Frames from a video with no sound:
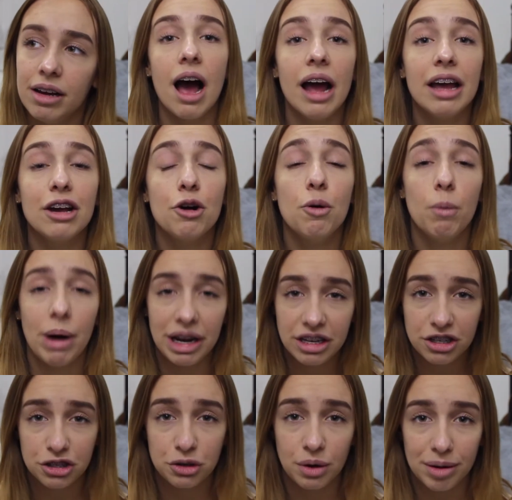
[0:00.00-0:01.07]
I quite
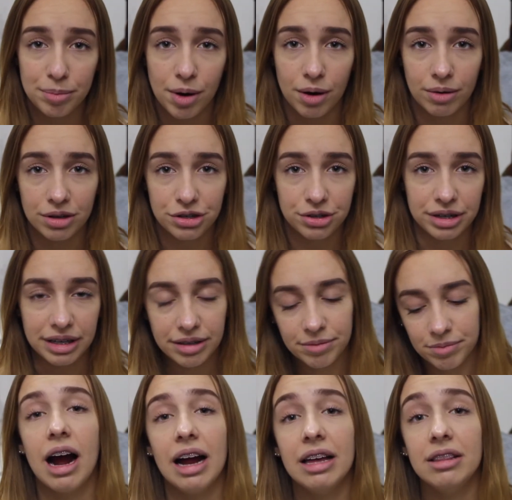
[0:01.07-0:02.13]
enjoy poetry.
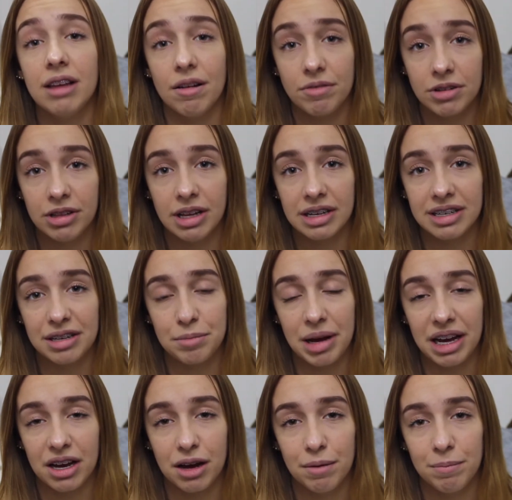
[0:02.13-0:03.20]
I love collecting
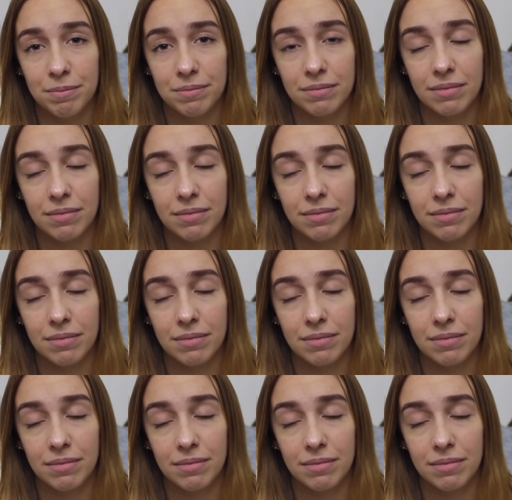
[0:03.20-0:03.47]
makeup.